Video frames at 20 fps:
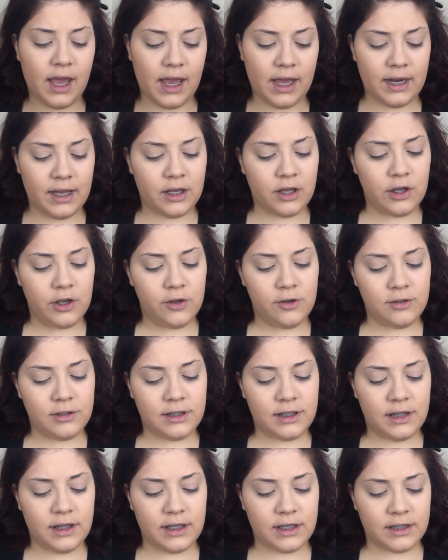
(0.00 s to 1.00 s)
And I
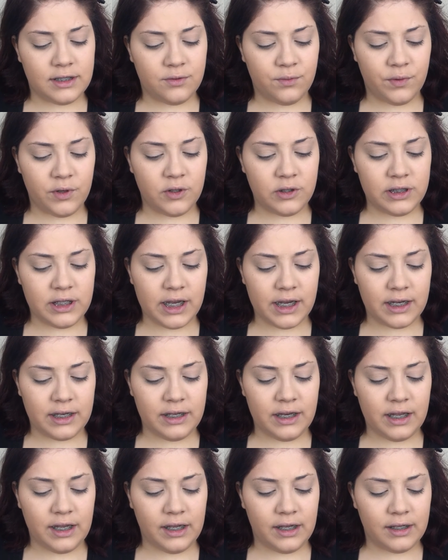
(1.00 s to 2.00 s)
use this Real
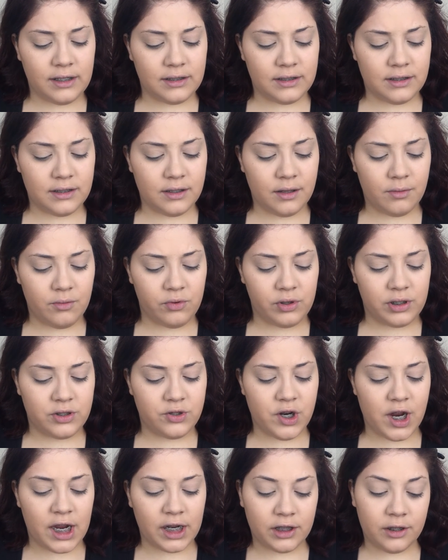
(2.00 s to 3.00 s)
Techniques
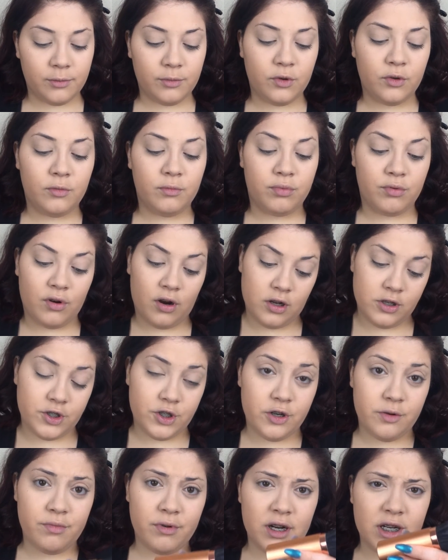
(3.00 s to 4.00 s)
retractable
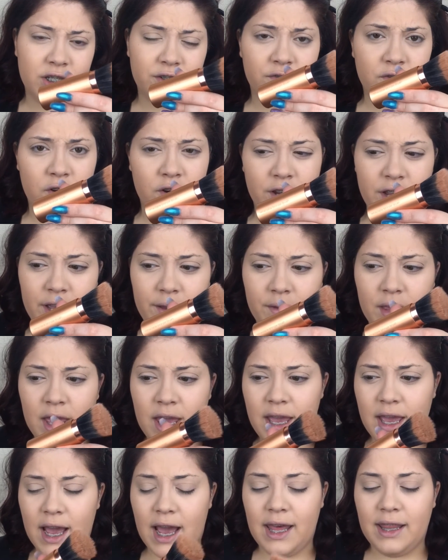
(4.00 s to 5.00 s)
bronzer brush for it.
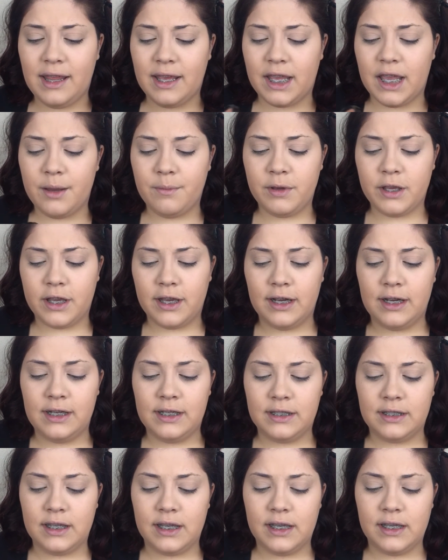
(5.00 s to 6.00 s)
I like it
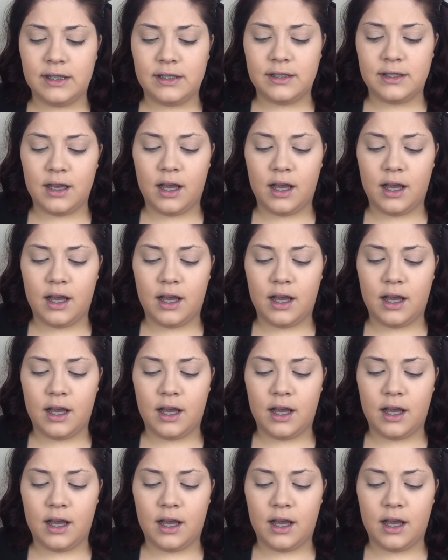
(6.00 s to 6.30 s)
because it's